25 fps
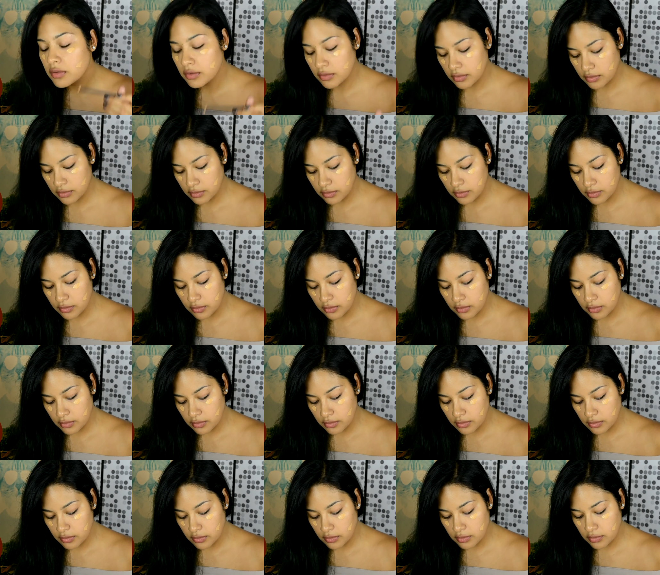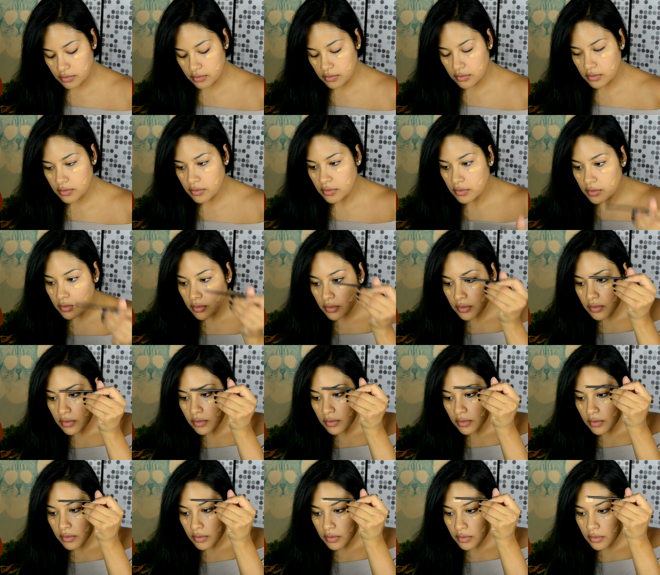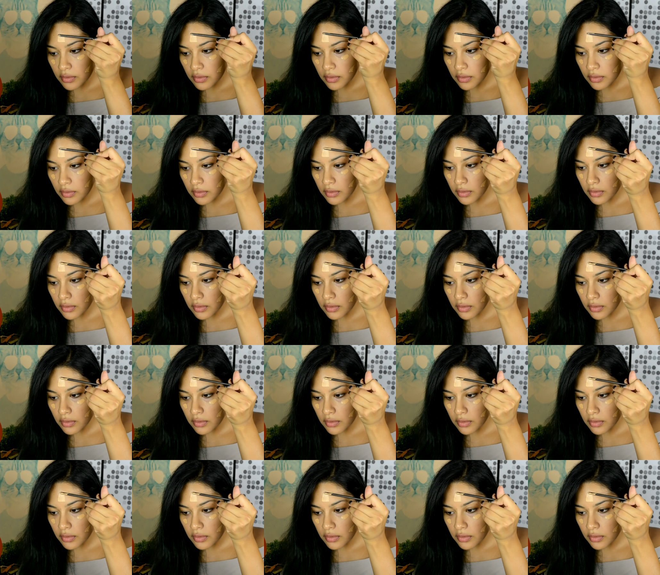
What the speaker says: Nobody speaks.